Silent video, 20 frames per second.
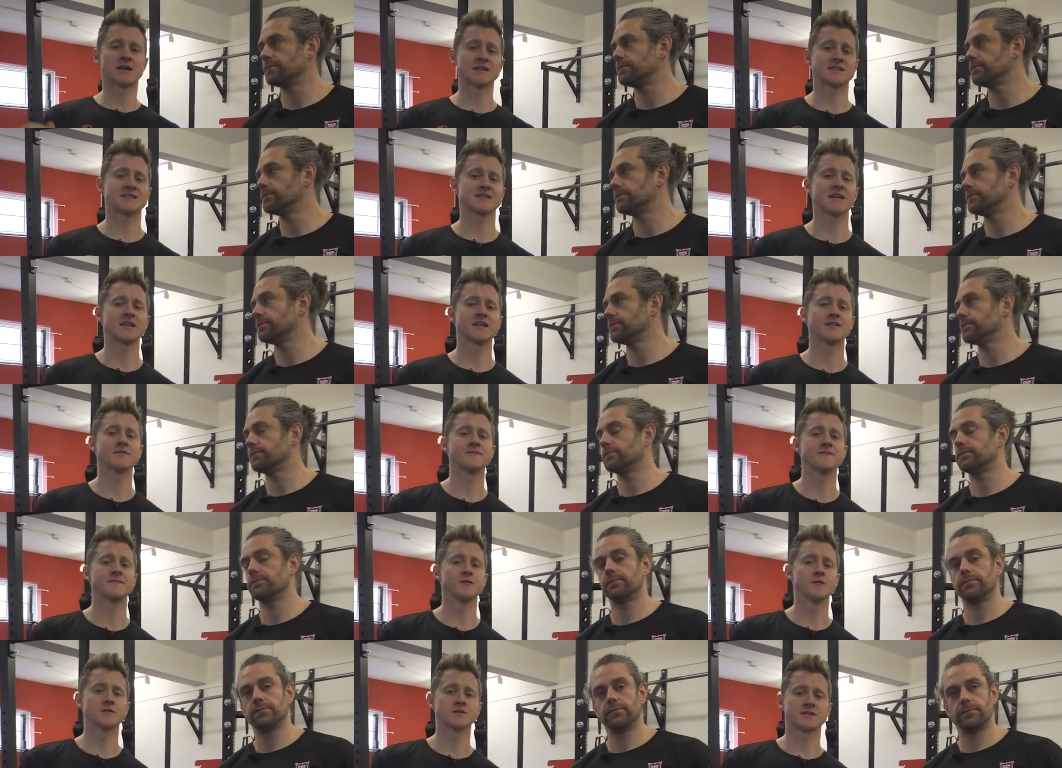Speaker 1: that's the end of the
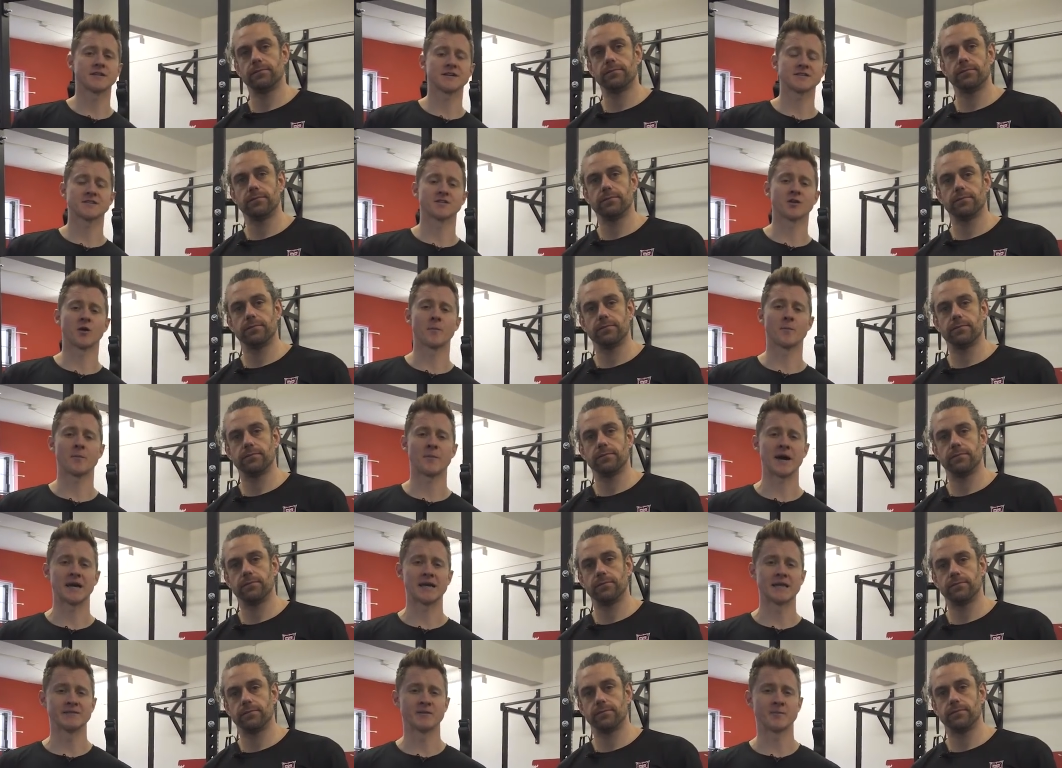first lesson on
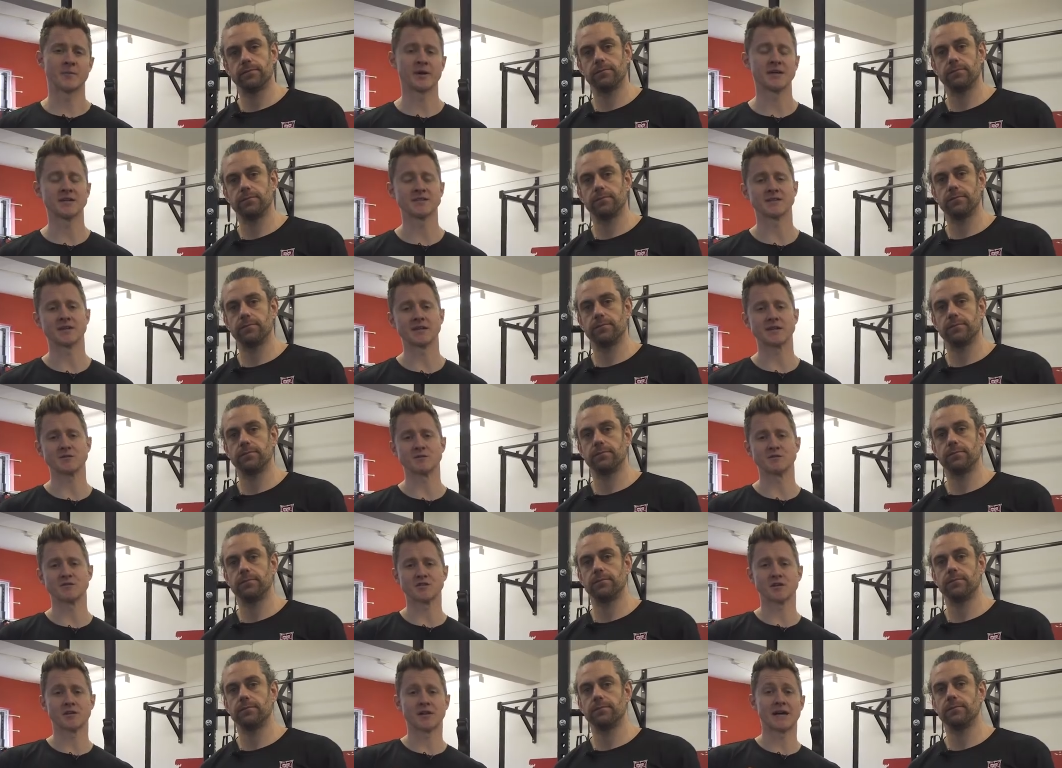back lever basics.
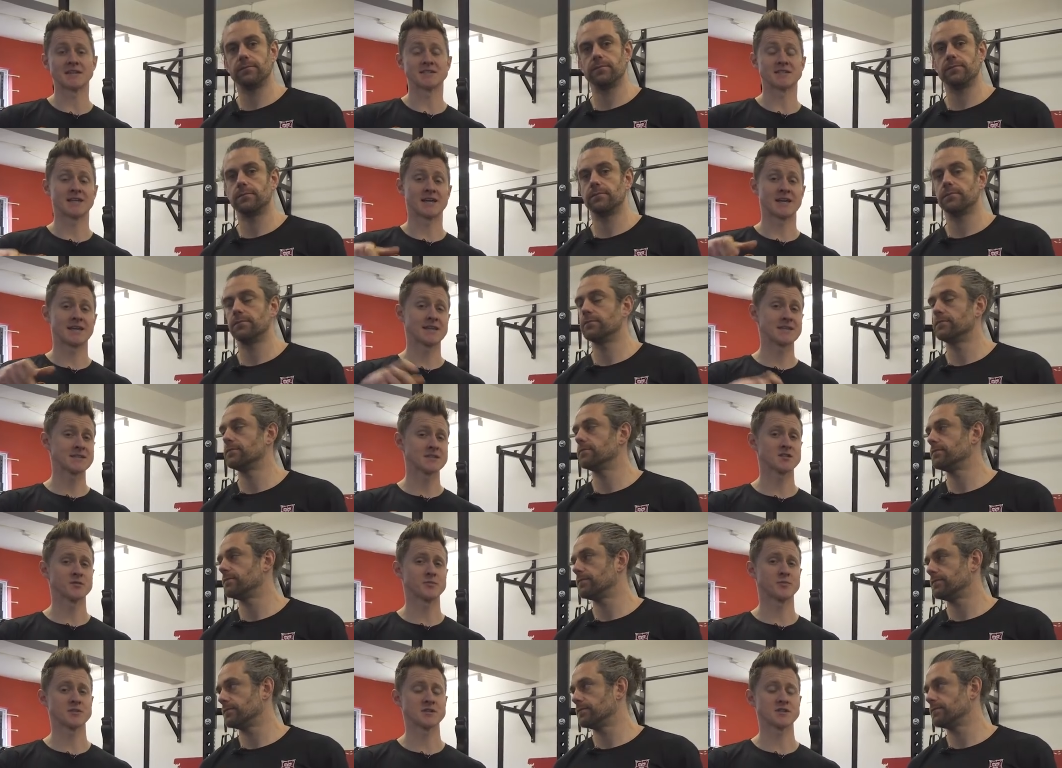We've shown you how to get
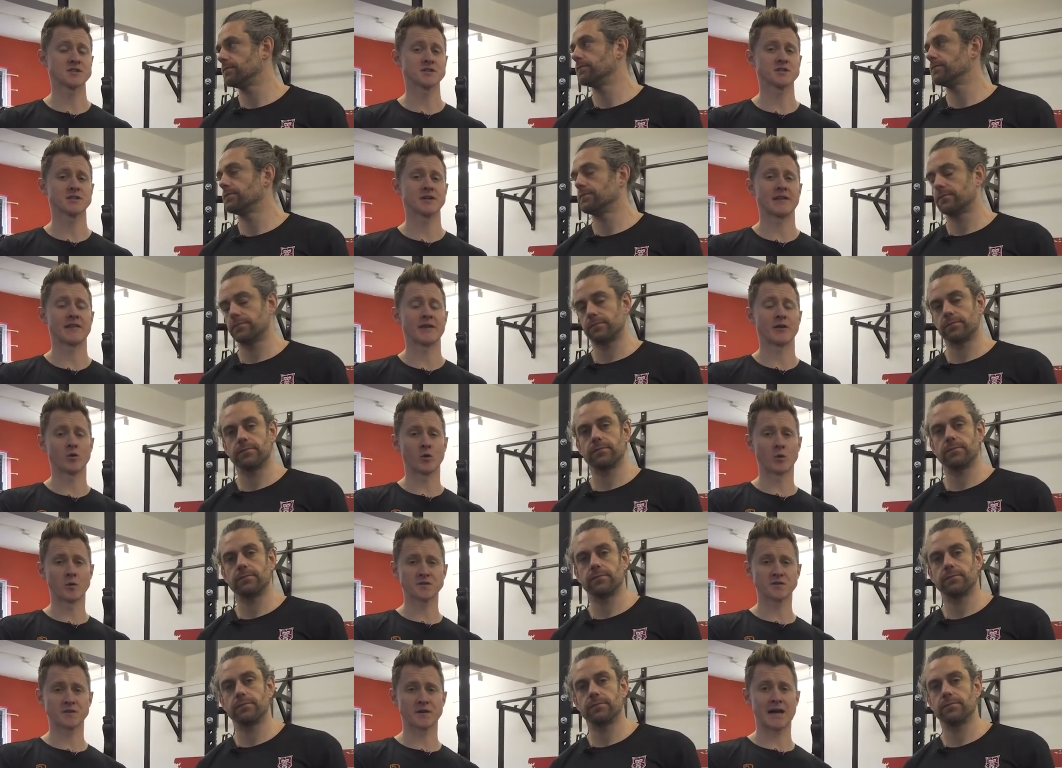into the position and then
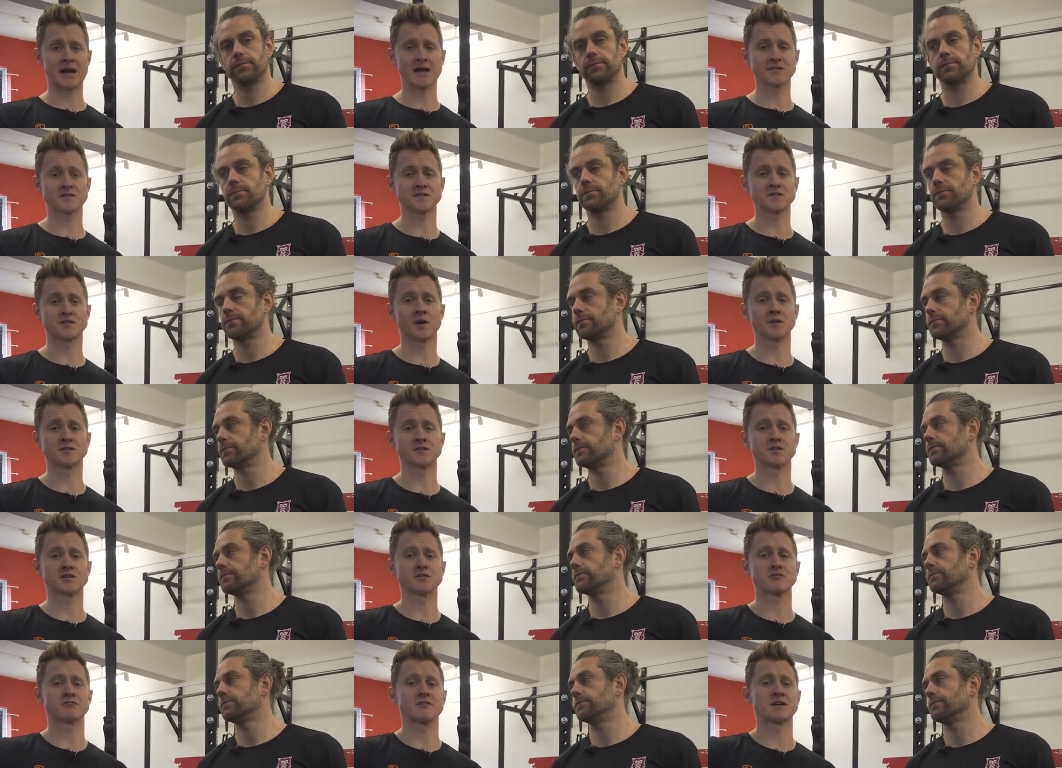also how to start
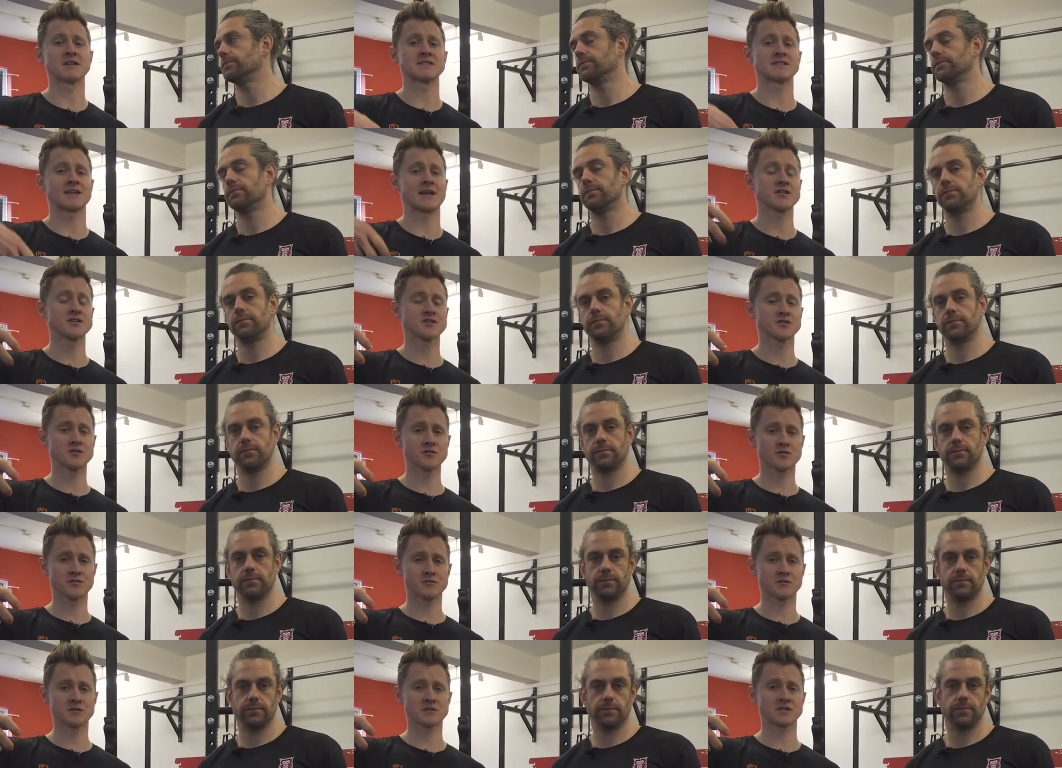to create tension
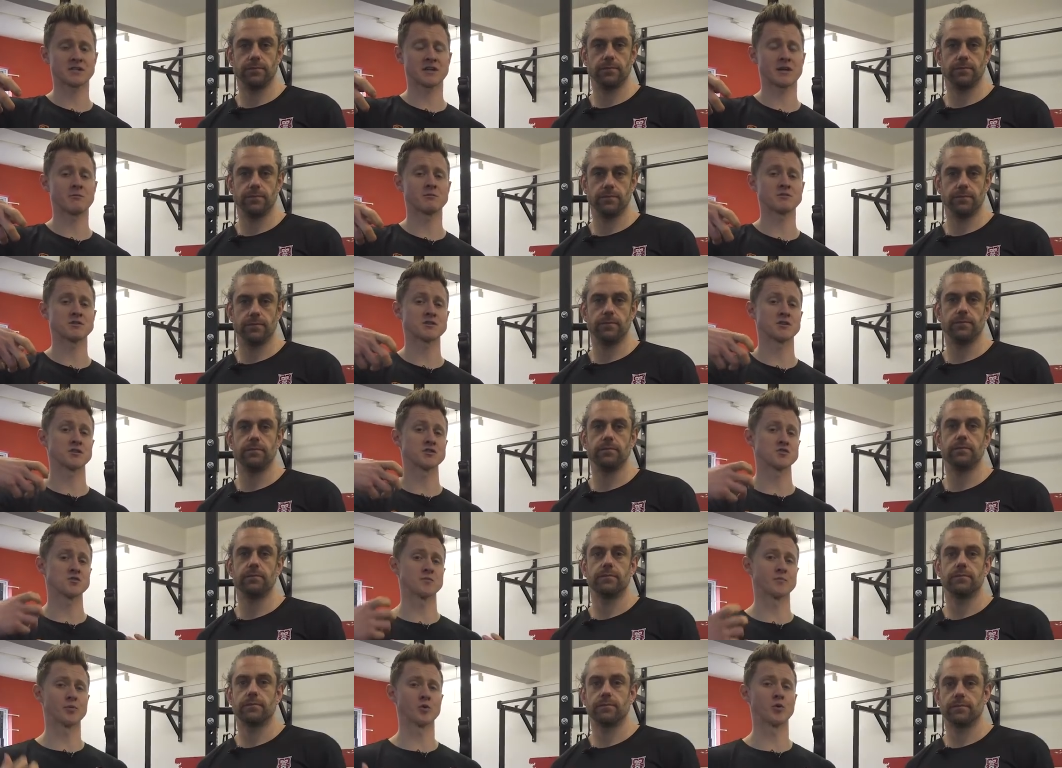through the chain, which is going
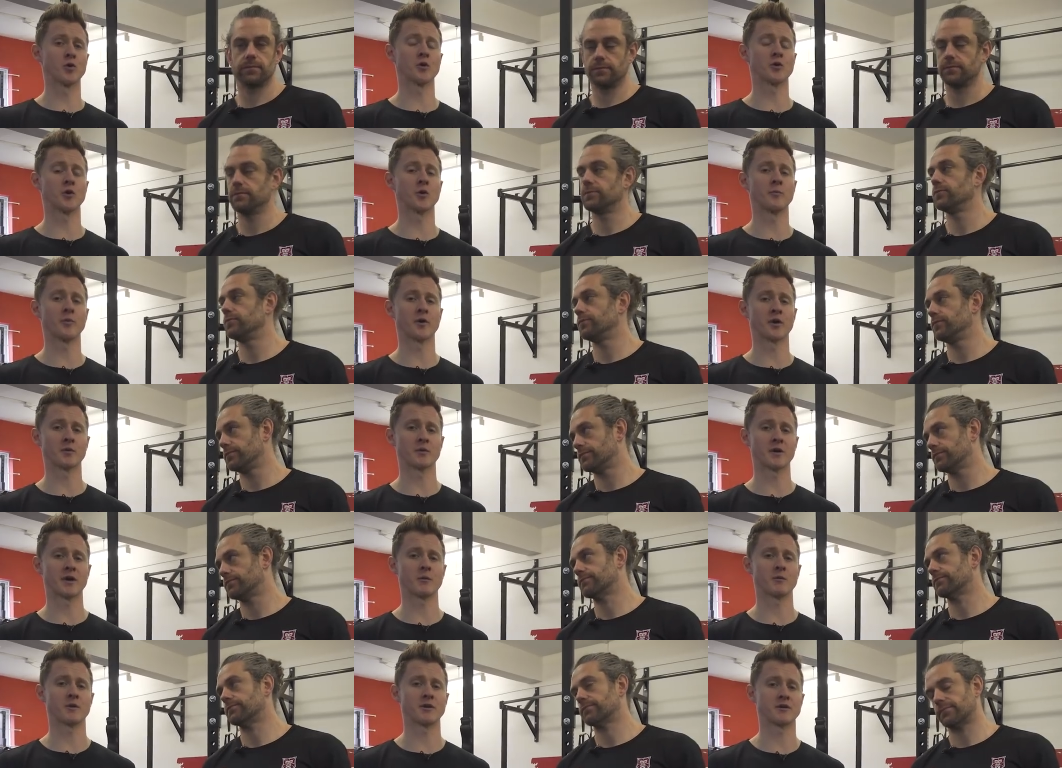to support your body
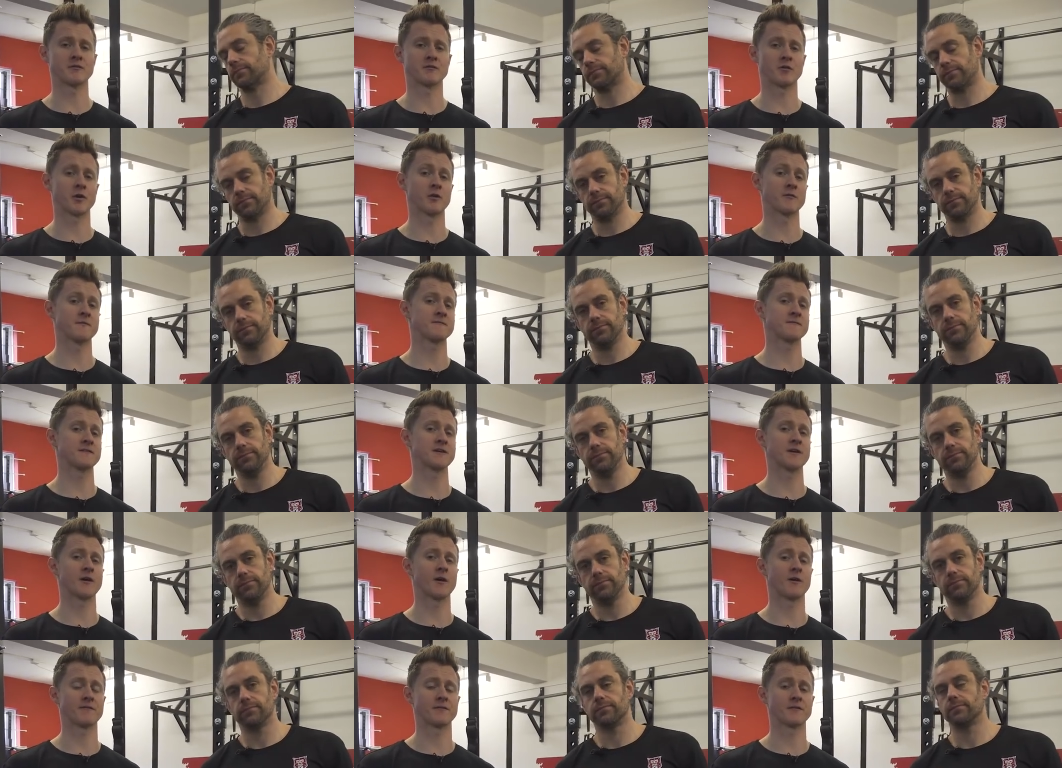weight when you've got your
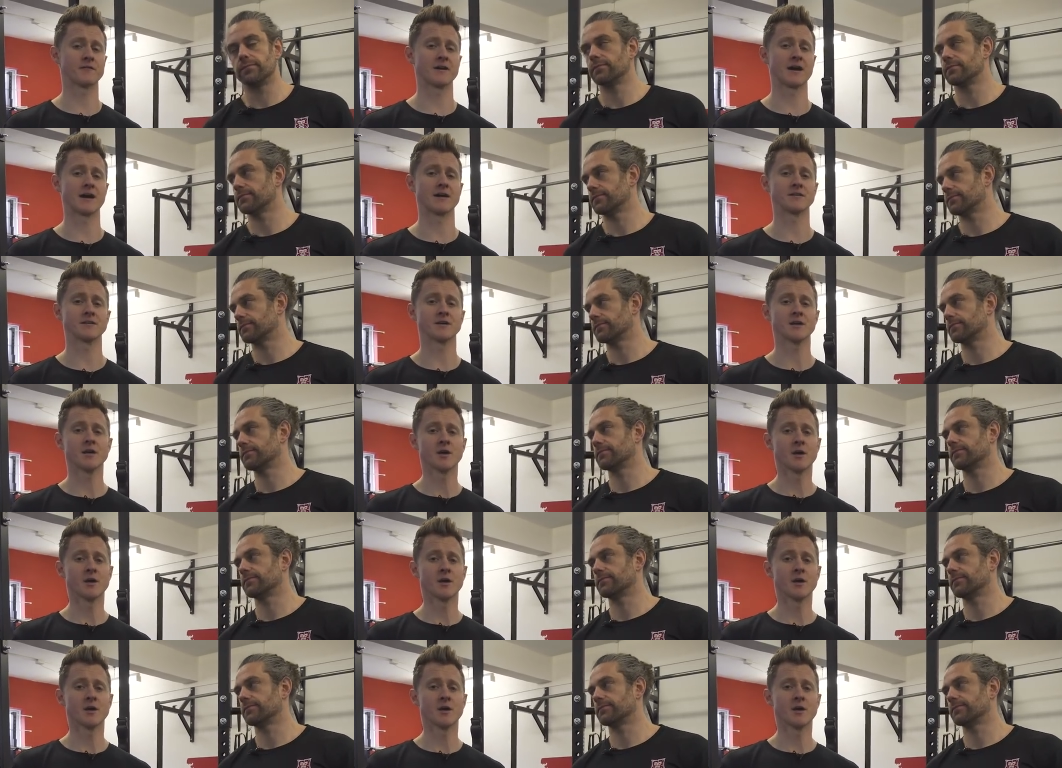feet off the ground.